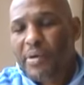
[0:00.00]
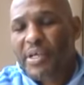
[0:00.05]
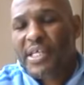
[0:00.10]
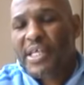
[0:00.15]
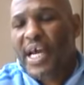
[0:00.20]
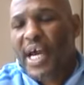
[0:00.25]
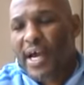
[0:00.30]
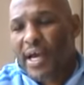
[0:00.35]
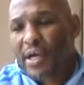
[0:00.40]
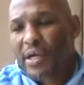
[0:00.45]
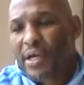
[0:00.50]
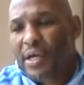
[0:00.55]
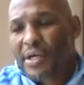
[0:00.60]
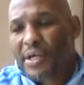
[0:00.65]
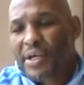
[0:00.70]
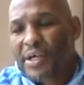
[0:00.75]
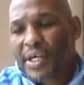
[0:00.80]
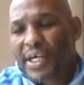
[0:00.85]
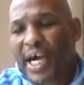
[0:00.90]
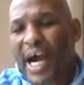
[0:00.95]
But yeah,
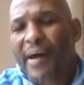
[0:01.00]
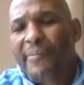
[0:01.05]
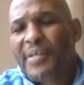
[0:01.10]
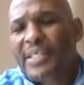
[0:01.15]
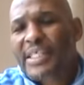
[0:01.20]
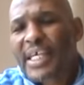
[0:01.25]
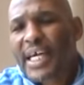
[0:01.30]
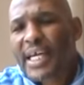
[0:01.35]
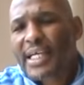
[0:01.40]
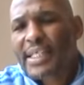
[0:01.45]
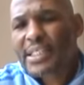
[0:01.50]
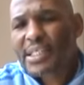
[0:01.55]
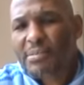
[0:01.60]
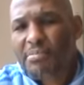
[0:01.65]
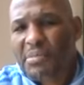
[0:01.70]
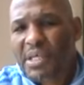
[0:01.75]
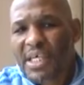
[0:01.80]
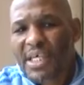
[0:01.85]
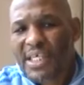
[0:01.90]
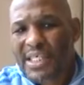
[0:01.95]
uh, commentating to
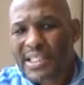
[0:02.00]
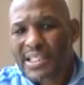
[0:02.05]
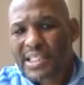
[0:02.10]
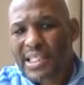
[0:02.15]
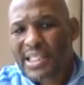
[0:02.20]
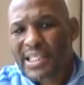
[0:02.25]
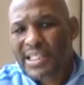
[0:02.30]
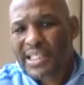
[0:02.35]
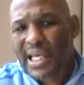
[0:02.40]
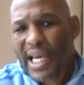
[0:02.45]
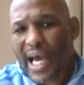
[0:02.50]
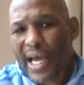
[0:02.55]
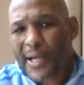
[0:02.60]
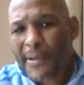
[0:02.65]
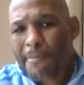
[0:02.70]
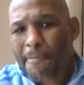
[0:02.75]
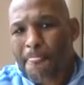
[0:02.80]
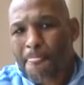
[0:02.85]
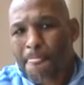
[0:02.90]
me is, is like,